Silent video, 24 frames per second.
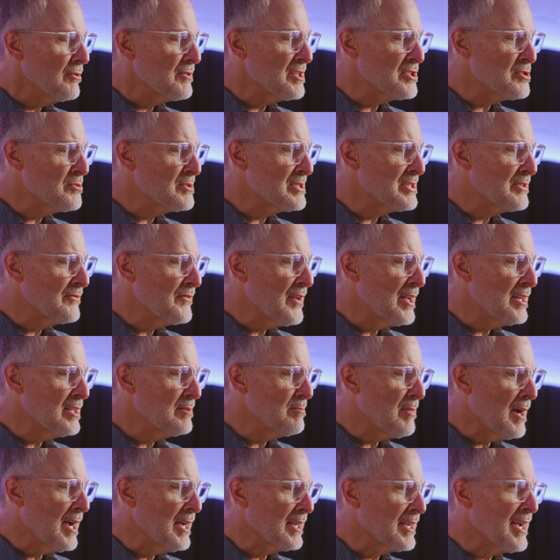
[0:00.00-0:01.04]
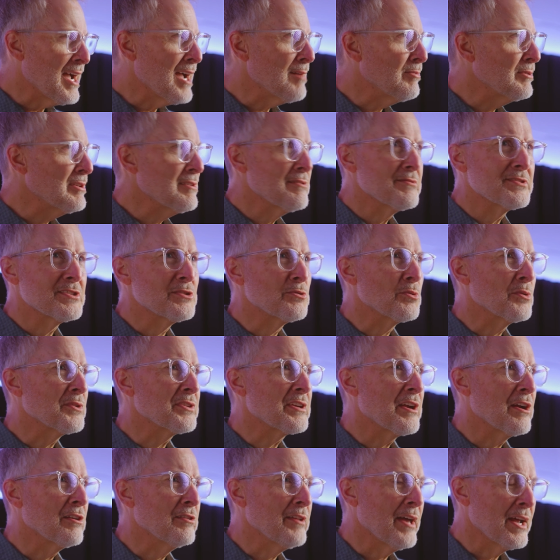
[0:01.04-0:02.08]
this was invented by a guy, I believe it was in North
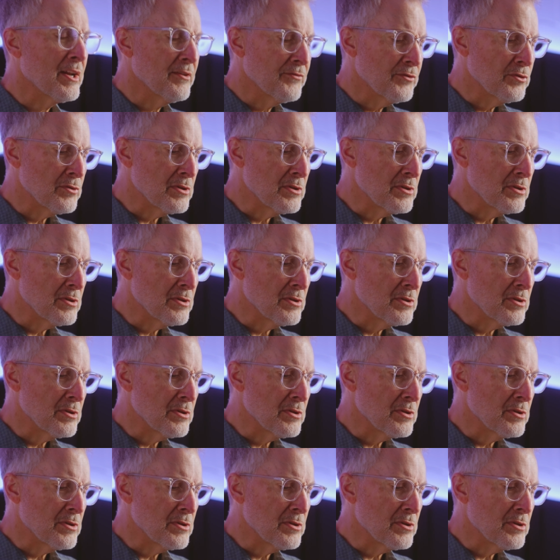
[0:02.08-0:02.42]
Carolina a few